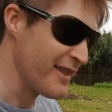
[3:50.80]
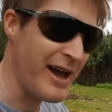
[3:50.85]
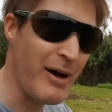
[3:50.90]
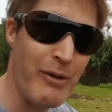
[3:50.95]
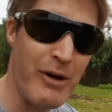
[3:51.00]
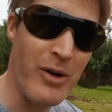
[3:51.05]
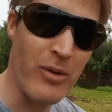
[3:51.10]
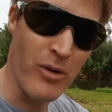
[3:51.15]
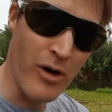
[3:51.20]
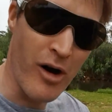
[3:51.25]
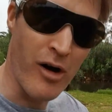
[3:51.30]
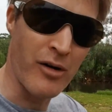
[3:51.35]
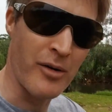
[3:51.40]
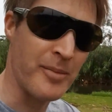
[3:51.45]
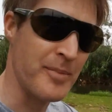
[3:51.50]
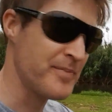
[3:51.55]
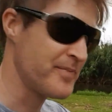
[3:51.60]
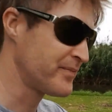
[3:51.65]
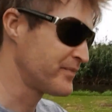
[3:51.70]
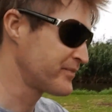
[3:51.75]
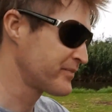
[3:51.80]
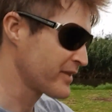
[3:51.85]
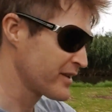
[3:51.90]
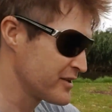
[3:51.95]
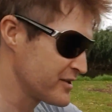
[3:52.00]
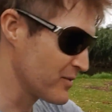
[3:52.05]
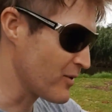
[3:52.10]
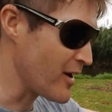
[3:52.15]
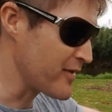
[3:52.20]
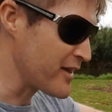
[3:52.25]
that went wrong.
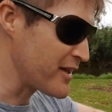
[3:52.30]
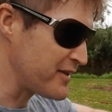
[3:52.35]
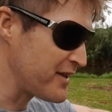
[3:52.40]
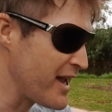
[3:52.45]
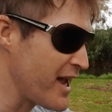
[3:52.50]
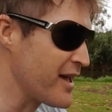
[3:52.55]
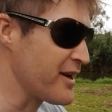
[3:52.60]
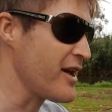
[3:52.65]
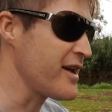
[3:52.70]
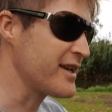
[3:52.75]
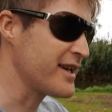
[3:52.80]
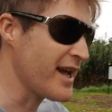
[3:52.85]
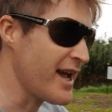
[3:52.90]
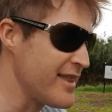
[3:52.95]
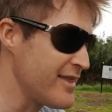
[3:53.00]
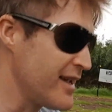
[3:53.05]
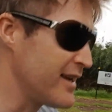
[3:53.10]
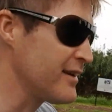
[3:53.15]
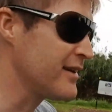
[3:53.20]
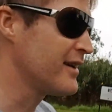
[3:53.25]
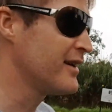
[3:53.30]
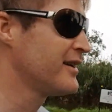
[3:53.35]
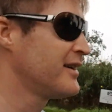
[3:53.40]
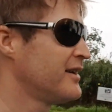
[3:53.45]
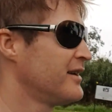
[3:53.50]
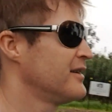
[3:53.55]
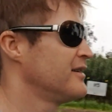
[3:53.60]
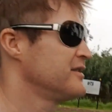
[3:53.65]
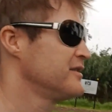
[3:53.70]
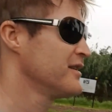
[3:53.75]
So write that down, okay then.
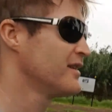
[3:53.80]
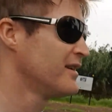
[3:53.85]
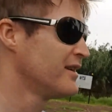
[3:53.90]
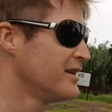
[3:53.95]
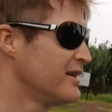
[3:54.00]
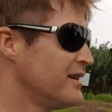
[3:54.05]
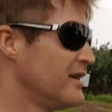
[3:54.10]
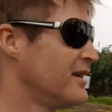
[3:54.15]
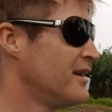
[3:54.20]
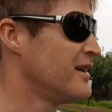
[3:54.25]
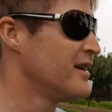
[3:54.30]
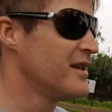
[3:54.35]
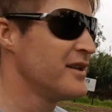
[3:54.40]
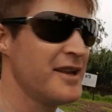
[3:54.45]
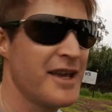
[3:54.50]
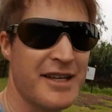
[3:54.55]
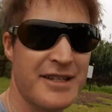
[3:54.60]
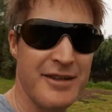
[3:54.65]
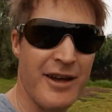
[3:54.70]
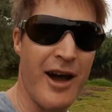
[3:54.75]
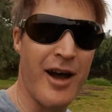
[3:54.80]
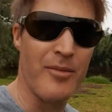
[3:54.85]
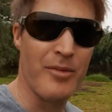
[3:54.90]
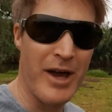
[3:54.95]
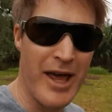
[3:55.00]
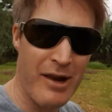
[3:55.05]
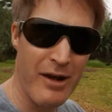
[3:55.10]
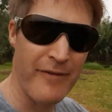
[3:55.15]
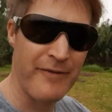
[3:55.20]
Next time, how